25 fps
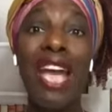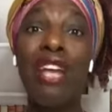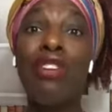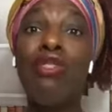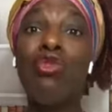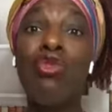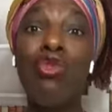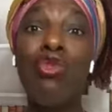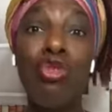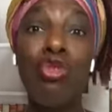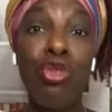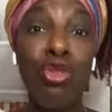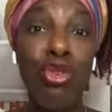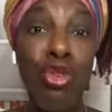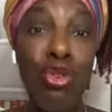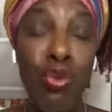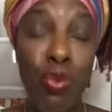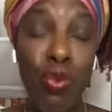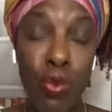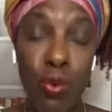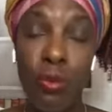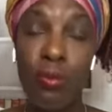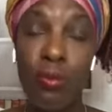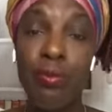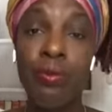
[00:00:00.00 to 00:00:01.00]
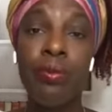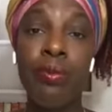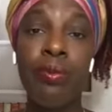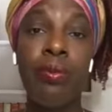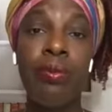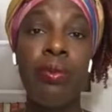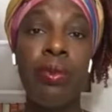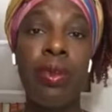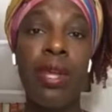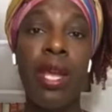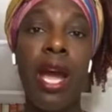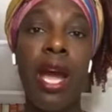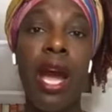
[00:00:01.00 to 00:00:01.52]

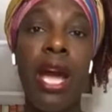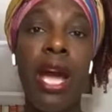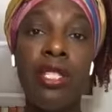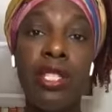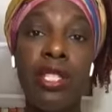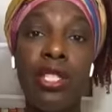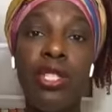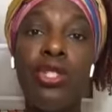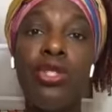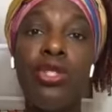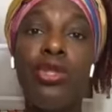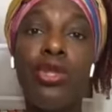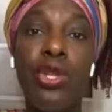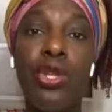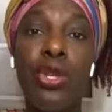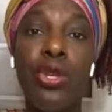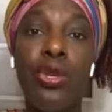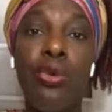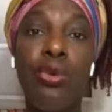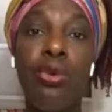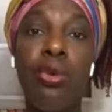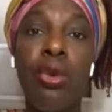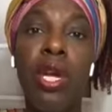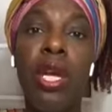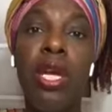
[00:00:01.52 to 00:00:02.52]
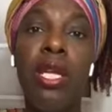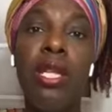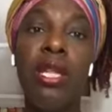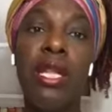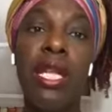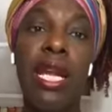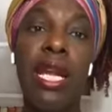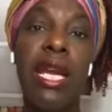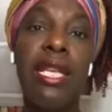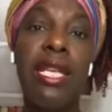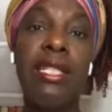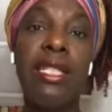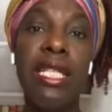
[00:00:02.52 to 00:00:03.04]
I just knew
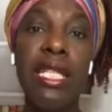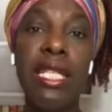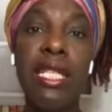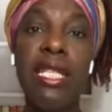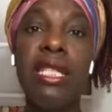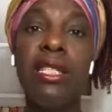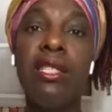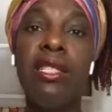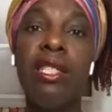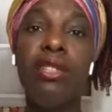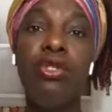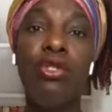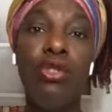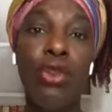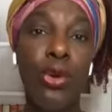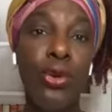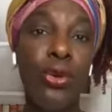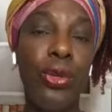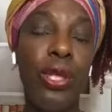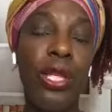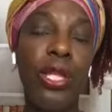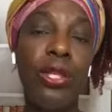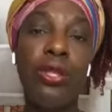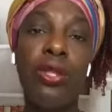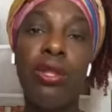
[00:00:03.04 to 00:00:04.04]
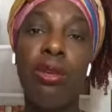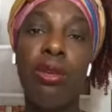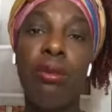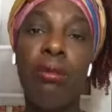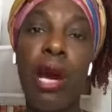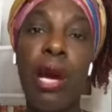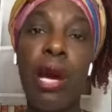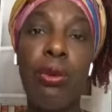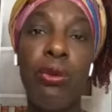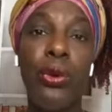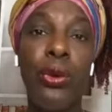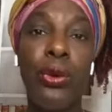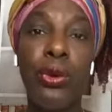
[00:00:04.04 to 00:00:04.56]
that I needed to focus
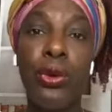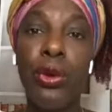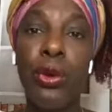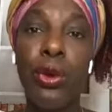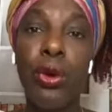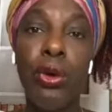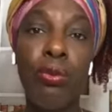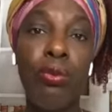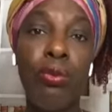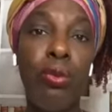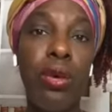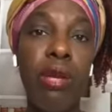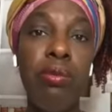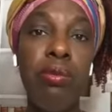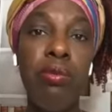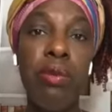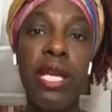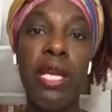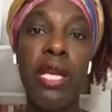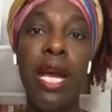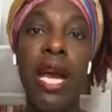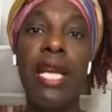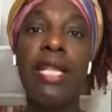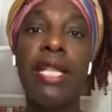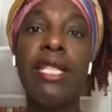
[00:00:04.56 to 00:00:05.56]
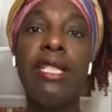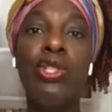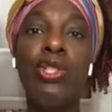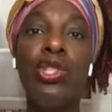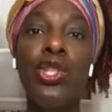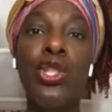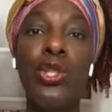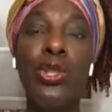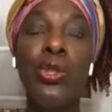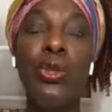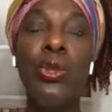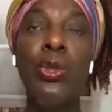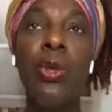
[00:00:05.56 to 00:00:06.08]
my work on women. I
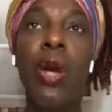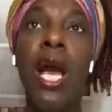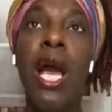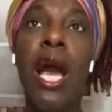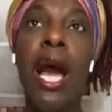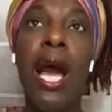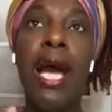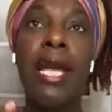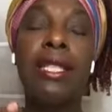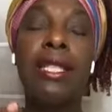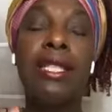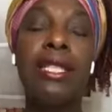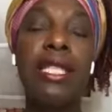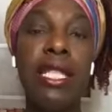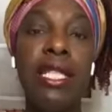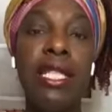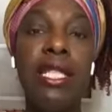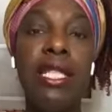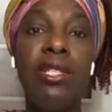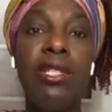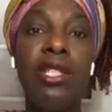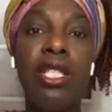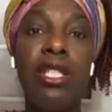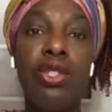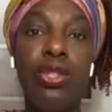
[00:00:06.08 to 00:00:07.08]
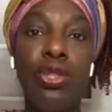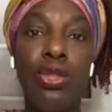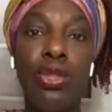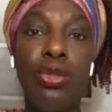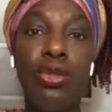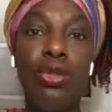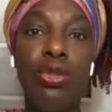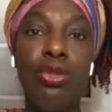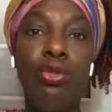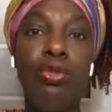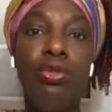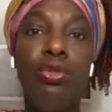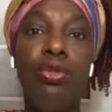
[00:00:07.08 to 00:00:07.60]
knew I needed to
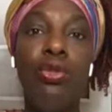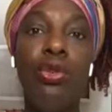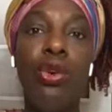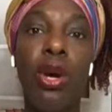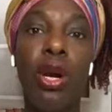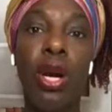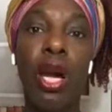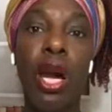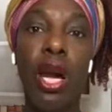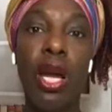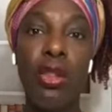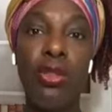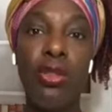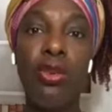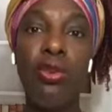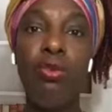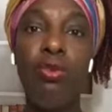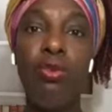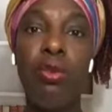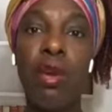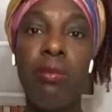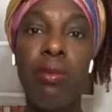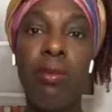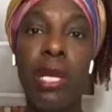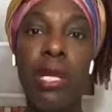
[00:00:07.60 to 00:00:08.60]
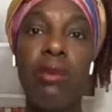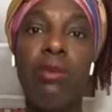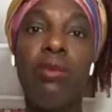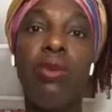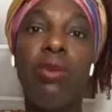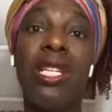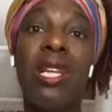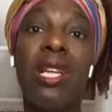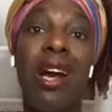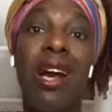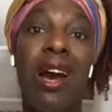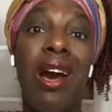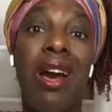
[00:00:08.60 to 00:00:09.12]
do for other women
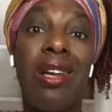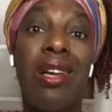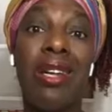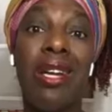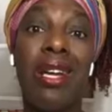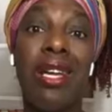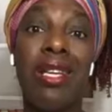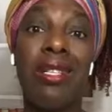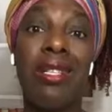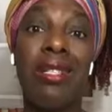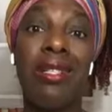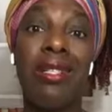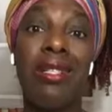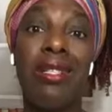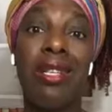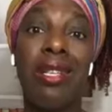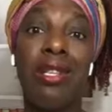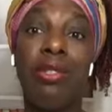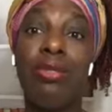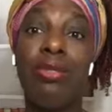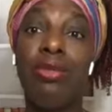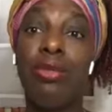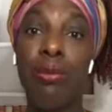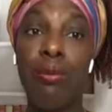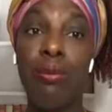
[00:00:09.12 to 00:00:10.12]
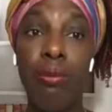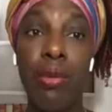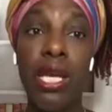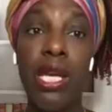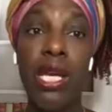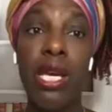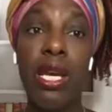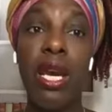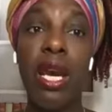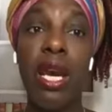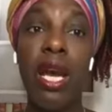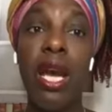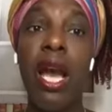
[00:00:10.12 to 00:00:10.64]
what God had done for
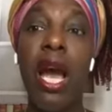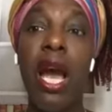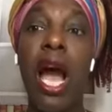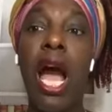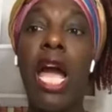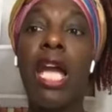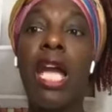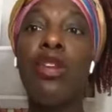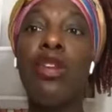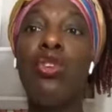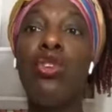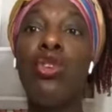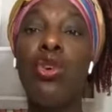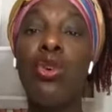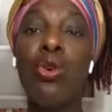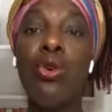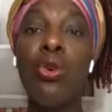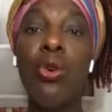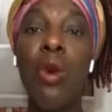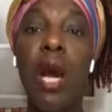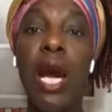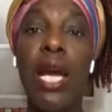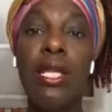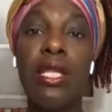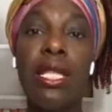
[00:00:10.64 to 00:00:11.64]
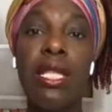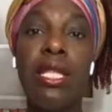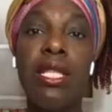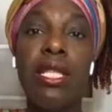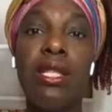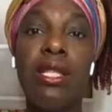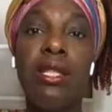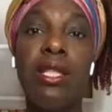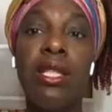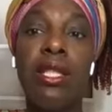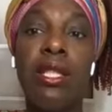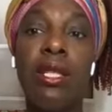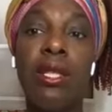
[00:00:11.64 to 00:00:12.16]
me. I knew I
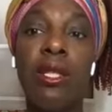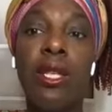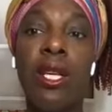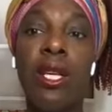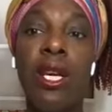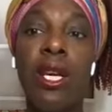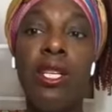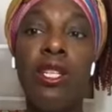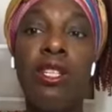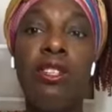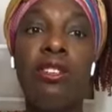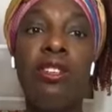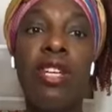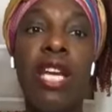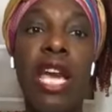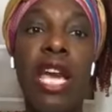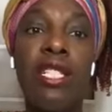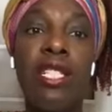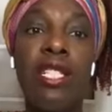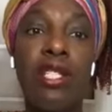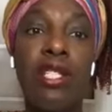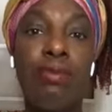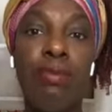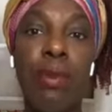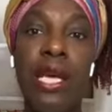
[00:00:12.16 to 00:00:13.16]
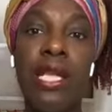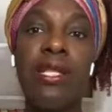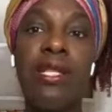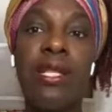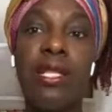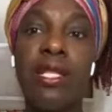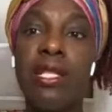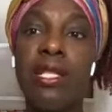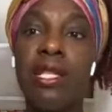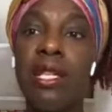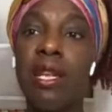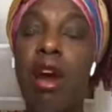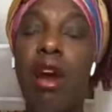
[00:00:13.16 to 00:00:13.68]
needed to create
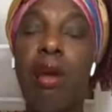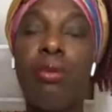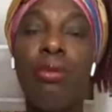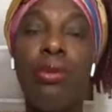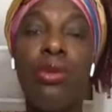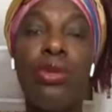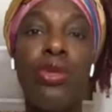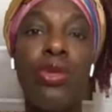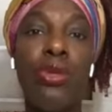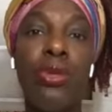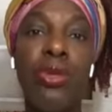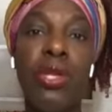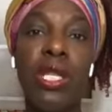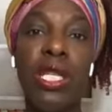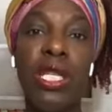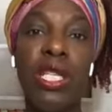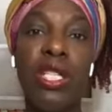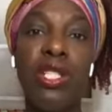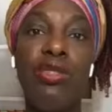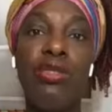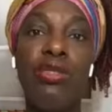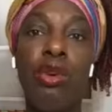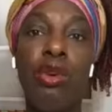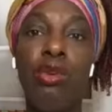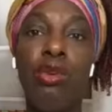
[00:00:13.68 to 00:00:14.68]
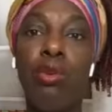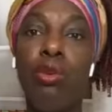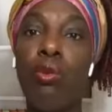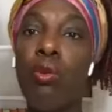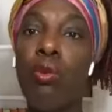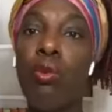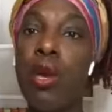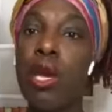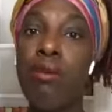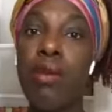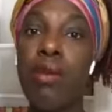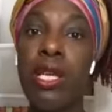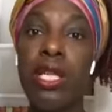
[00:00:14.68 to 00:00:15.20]
spaces and opportunities for
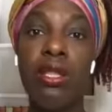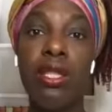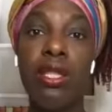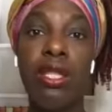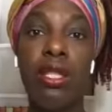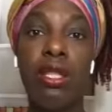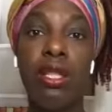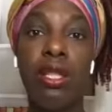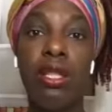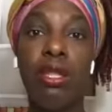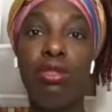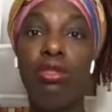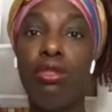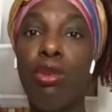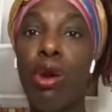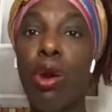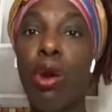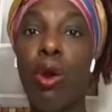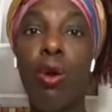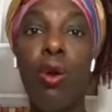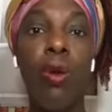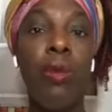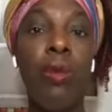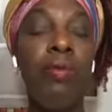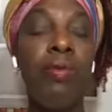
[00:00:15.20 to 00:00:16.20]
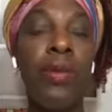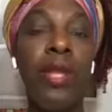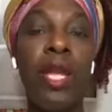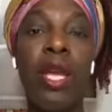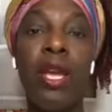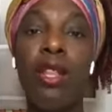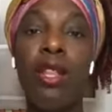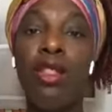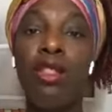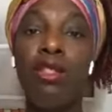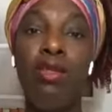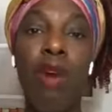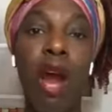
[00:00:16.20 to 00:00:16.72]
women to grow,
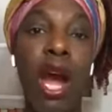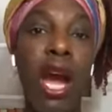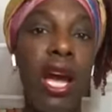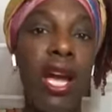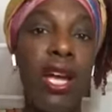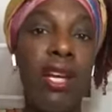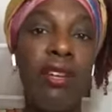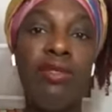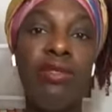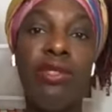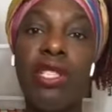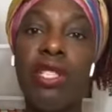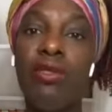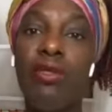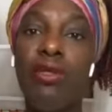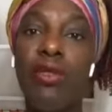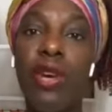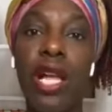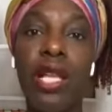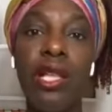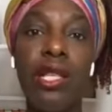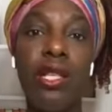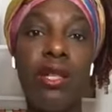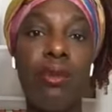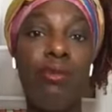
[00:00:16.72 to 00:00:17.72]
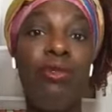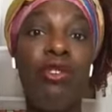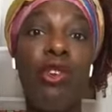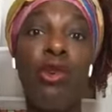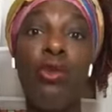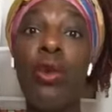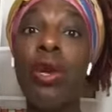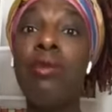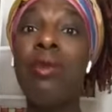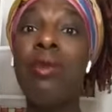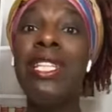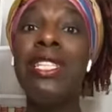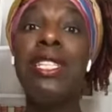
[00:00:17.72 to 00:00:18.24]
thrive, develop,
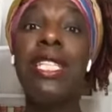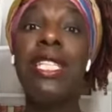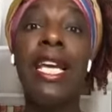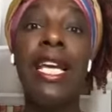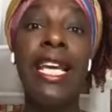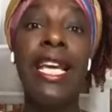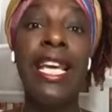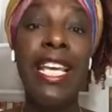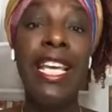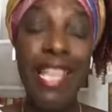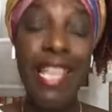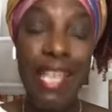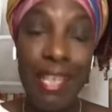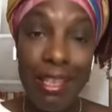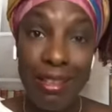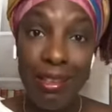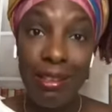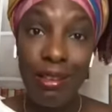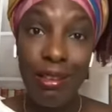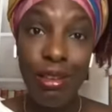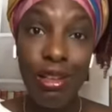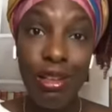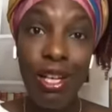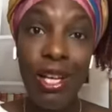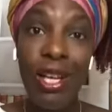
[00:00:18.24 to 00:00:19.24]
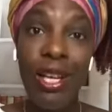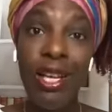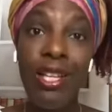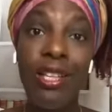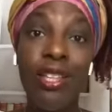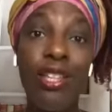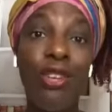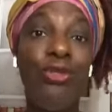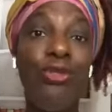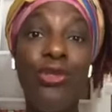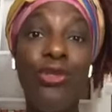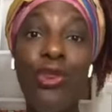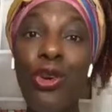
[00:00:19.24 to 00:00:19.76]
for women to heal.
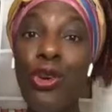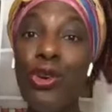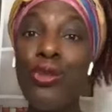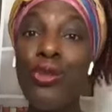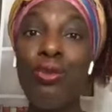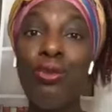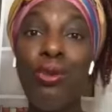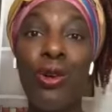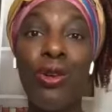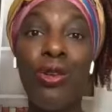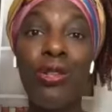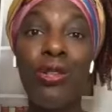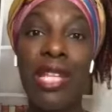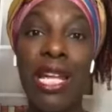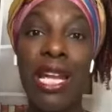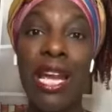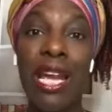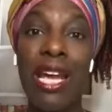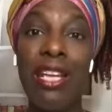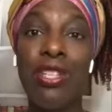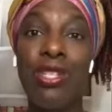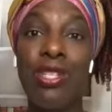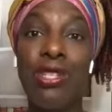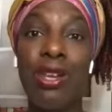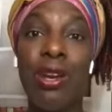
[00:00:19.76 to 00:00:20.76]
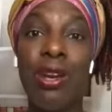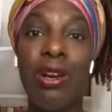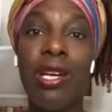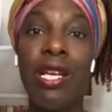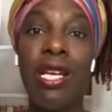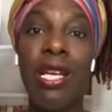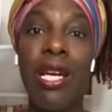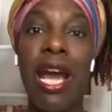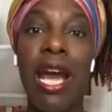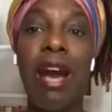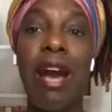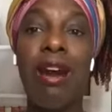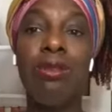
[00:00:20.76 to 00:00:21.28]
The first work that I
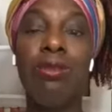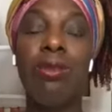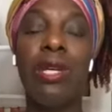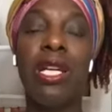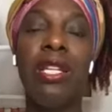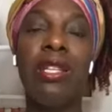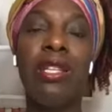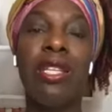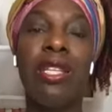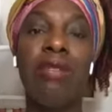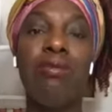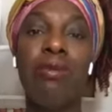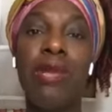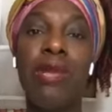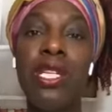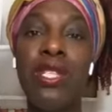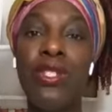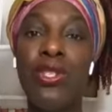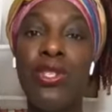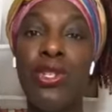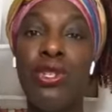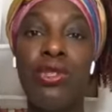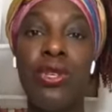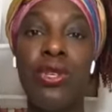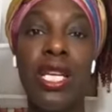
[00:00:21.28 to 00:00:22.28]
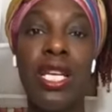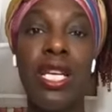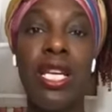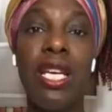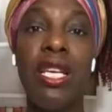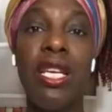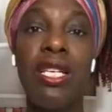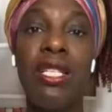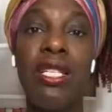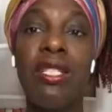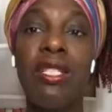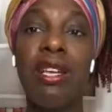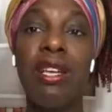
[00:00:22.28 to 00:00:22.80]
started out with in ministry
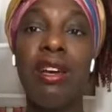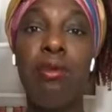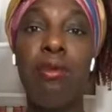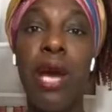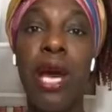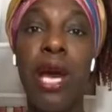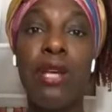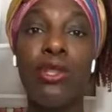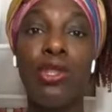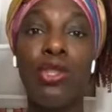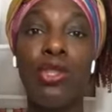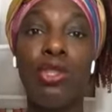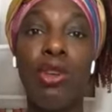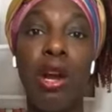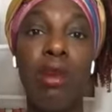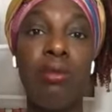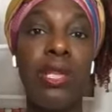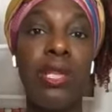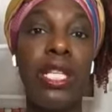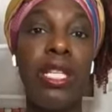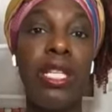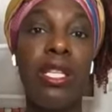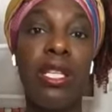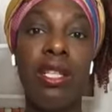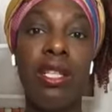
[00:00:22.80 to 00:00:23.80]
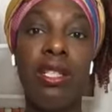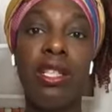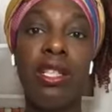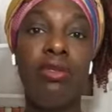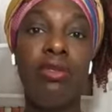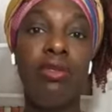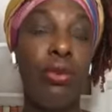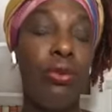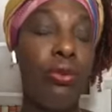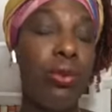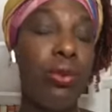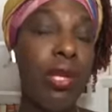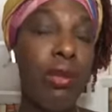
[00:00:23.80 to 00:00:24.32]
is about trauma
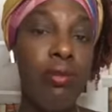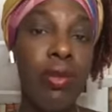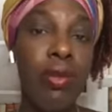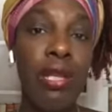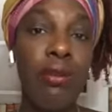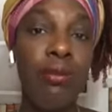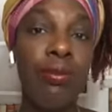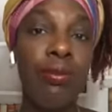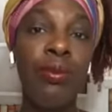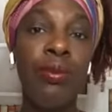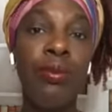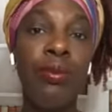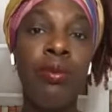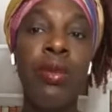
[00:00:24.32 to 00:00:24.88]
healing for women.